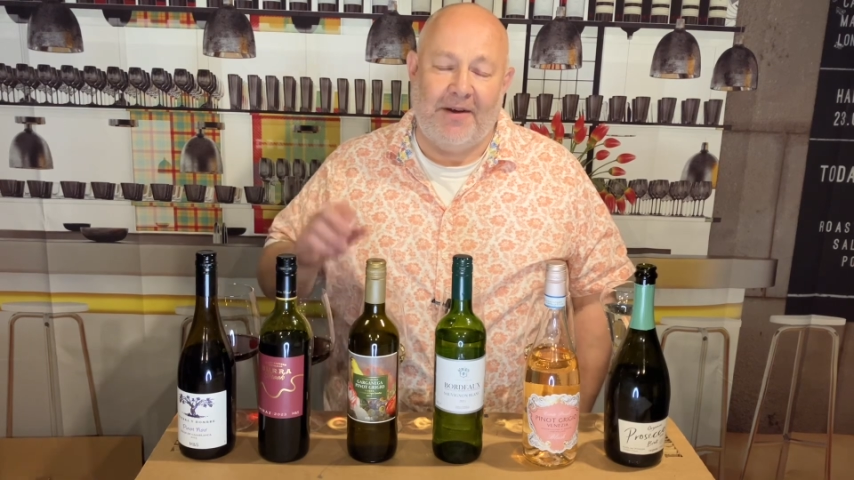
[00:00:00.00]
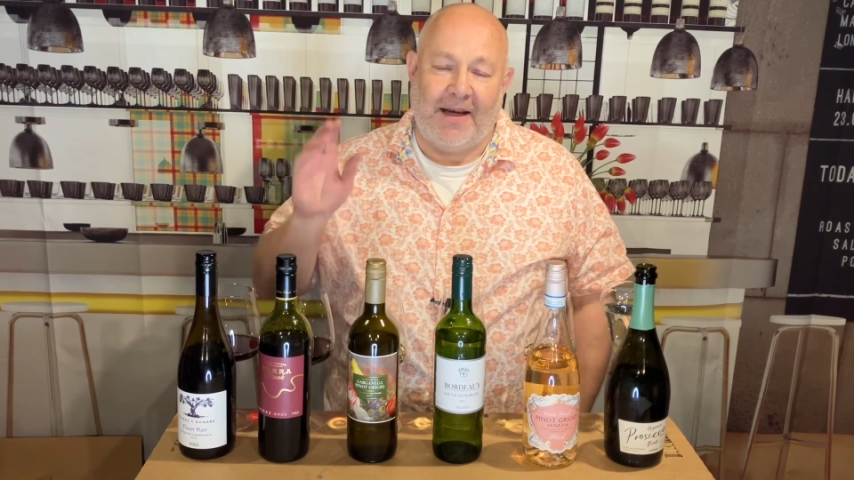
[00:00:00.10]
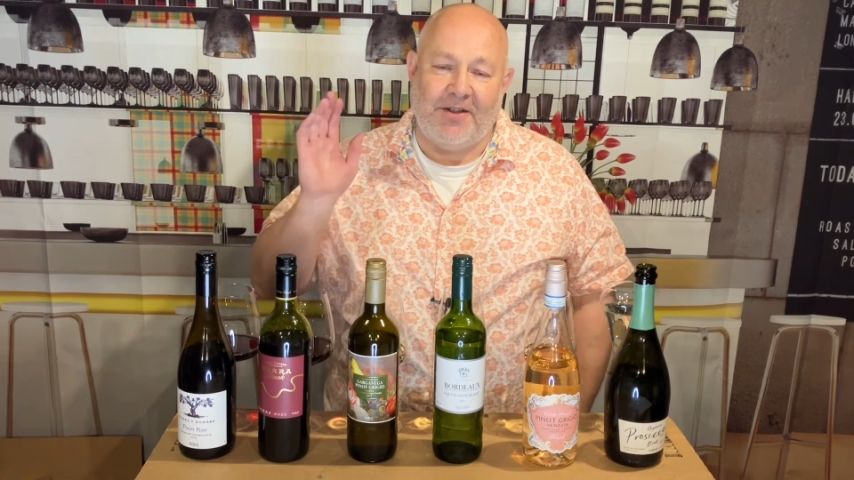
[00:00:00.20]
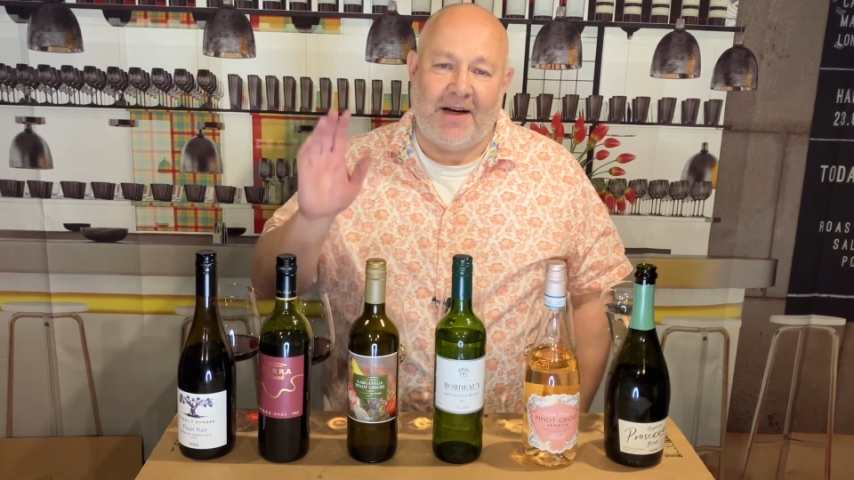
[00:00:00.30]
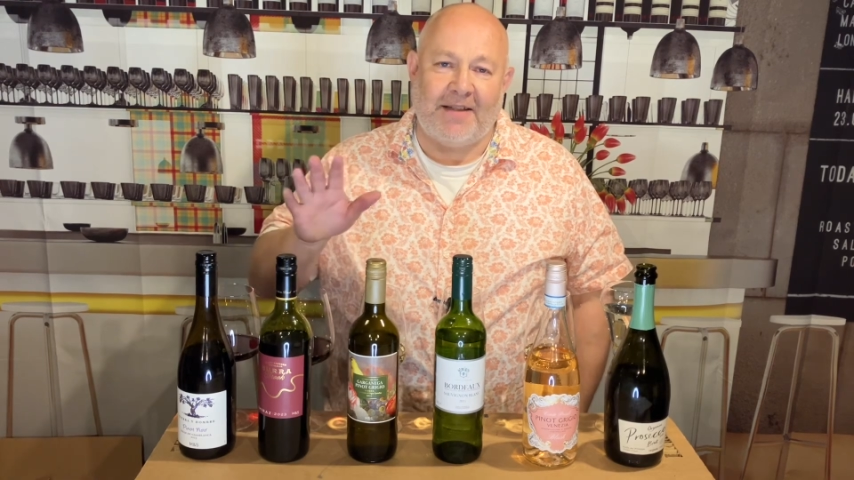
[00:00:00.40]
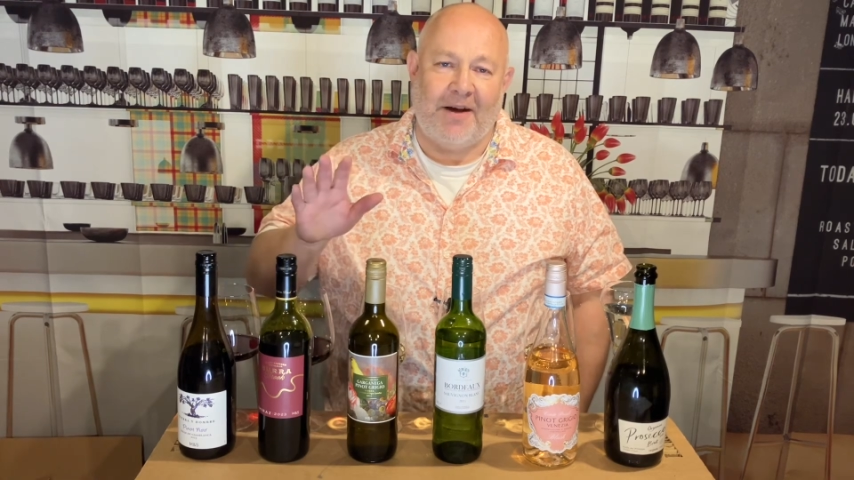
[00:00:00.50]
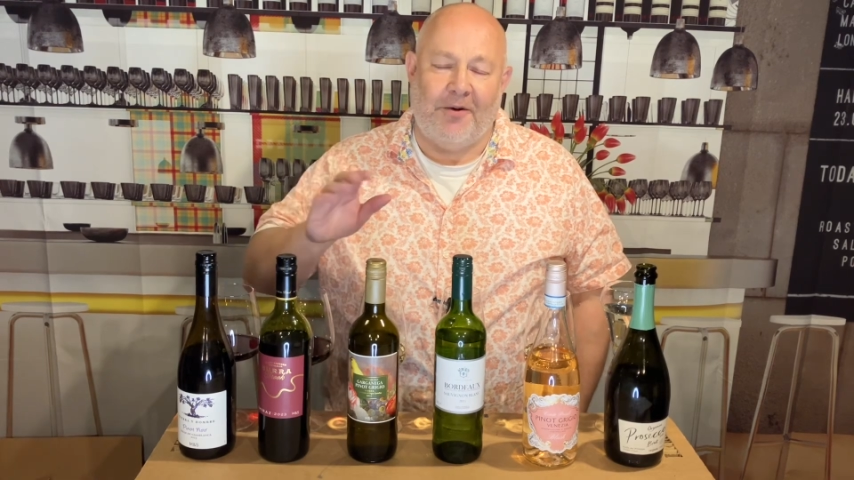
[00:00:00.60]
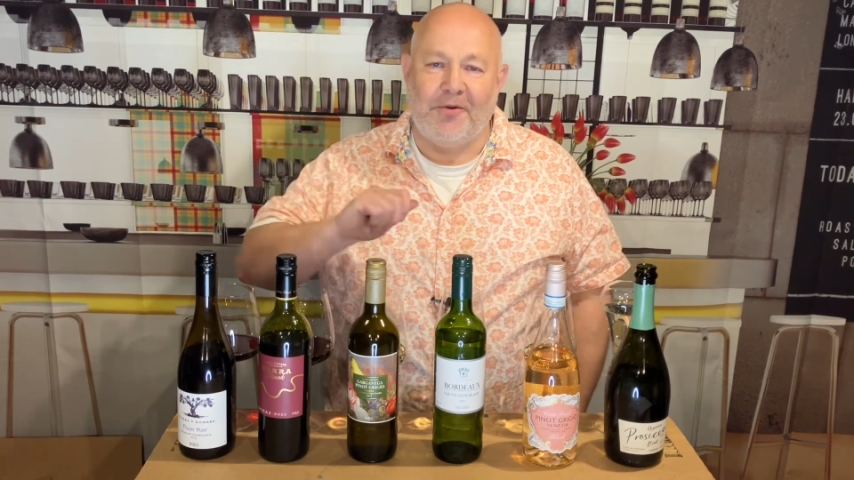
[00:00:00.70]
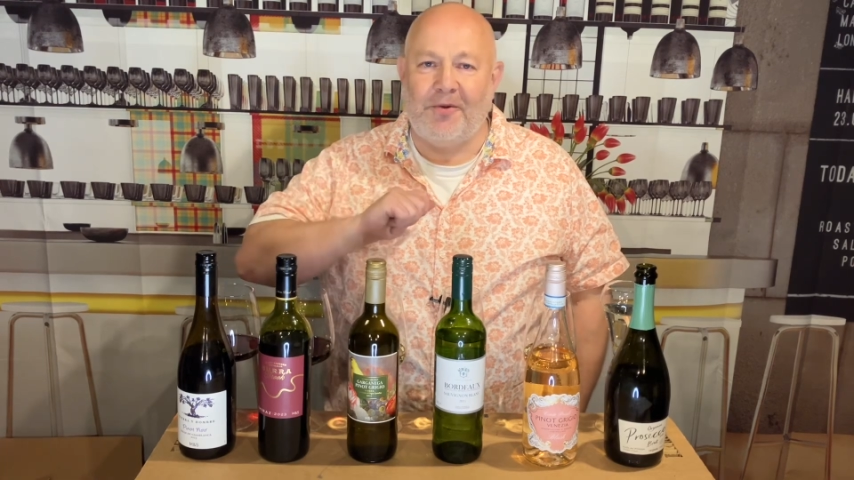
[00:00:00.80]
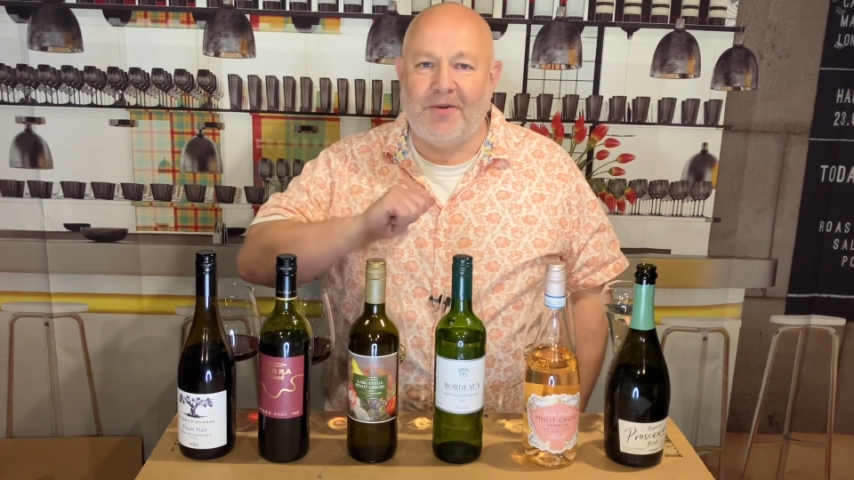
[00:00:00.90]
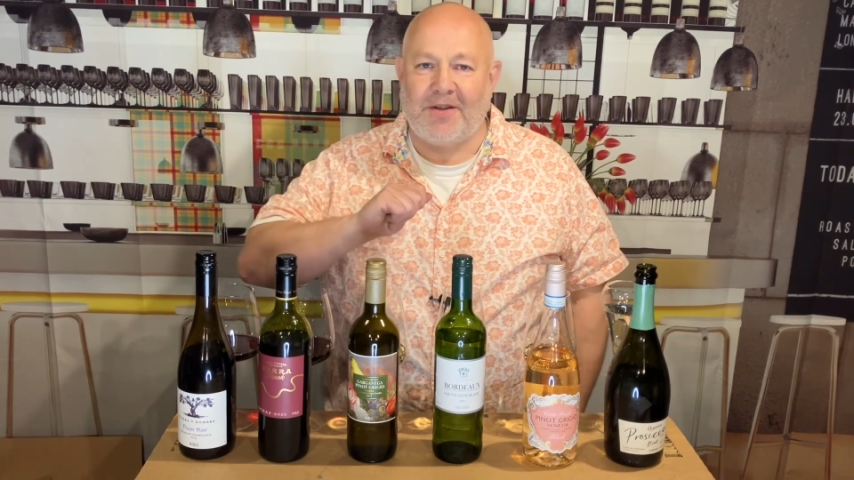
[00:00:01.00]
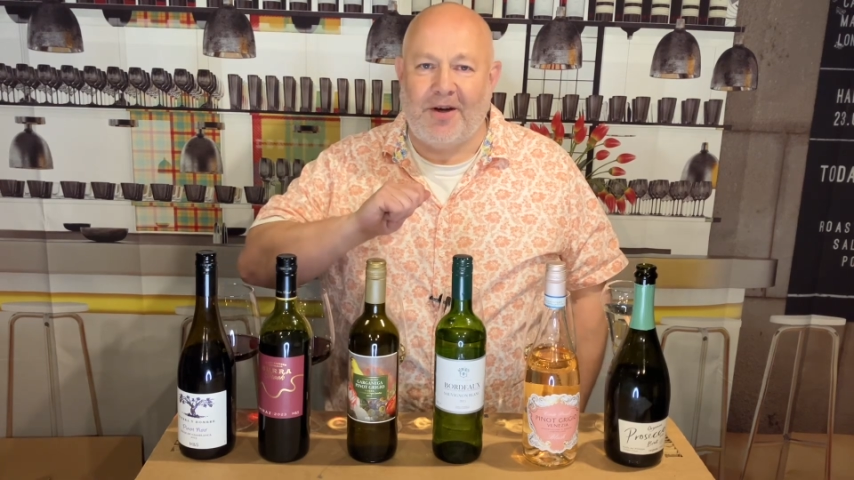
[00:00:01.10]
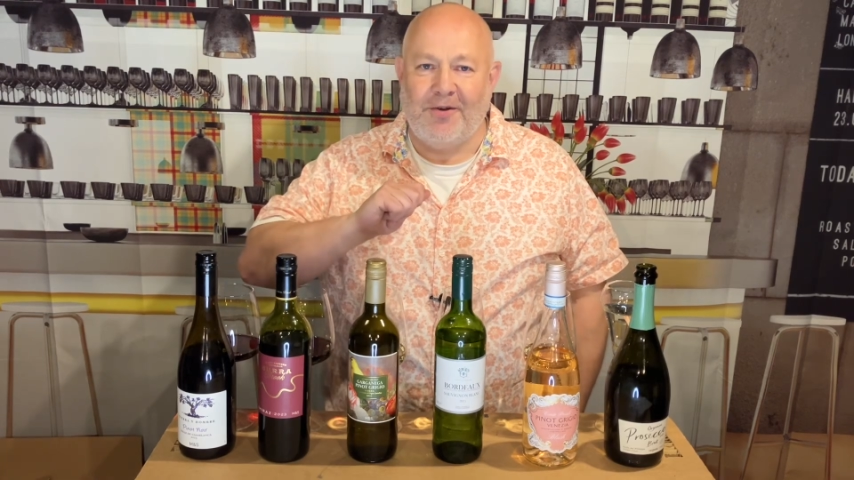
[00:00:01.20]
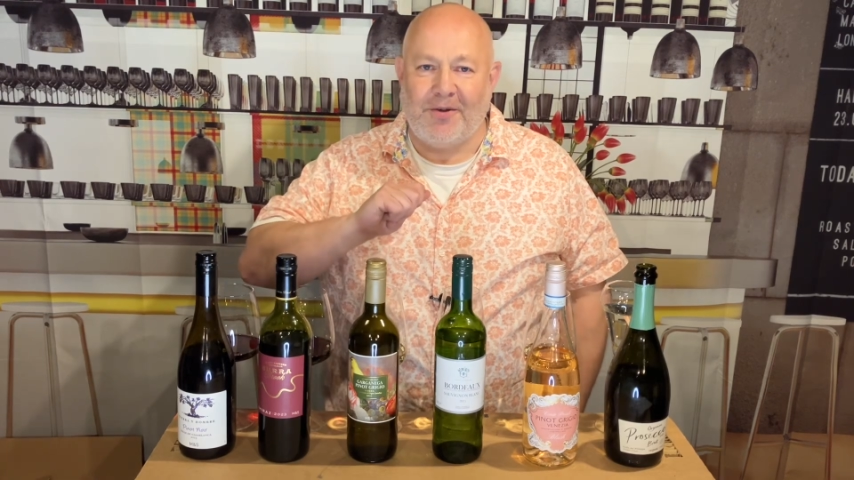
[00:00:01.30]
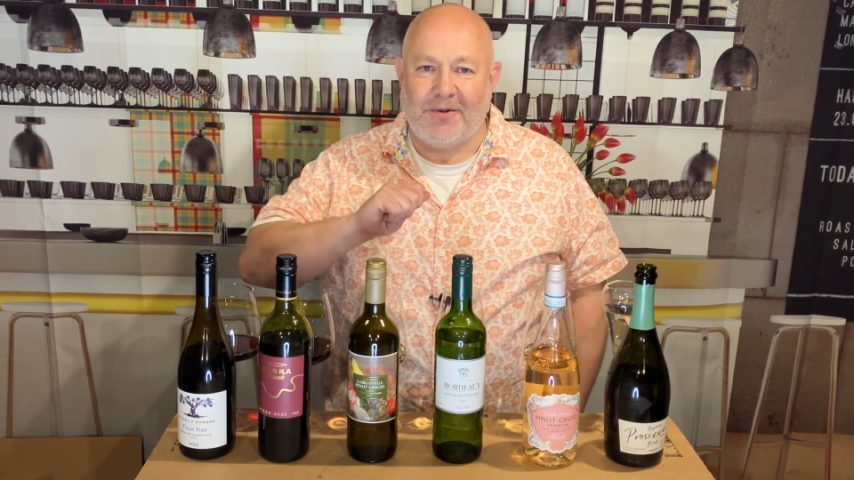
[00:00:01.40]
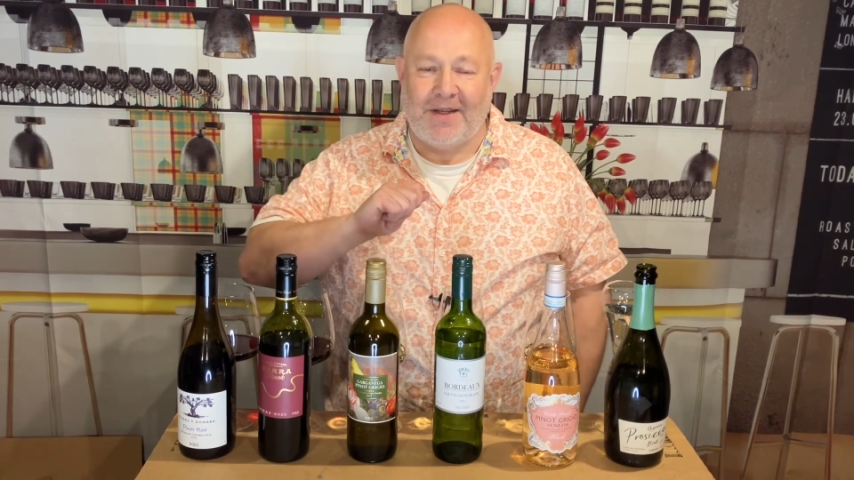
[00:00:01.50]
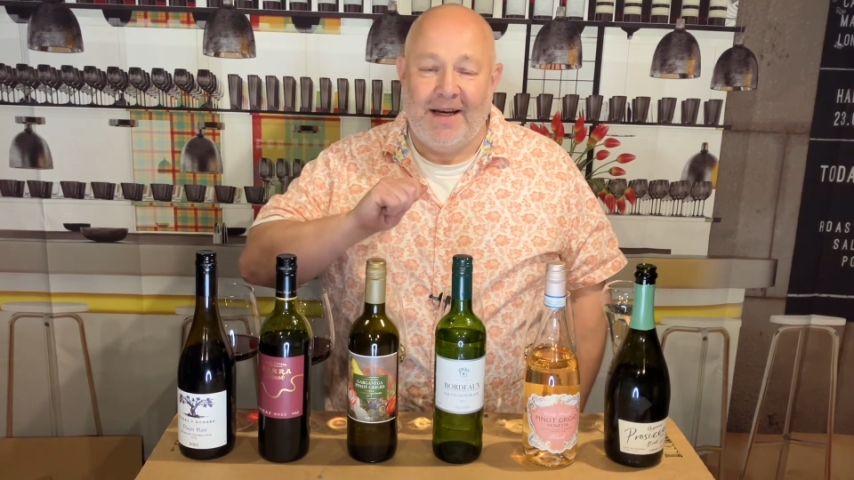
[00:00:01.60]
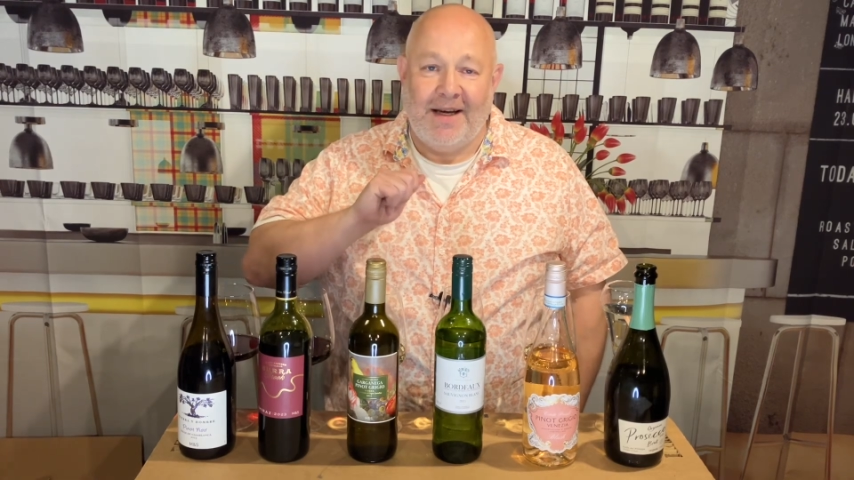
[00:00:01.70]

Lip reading: Check us out on all the socials.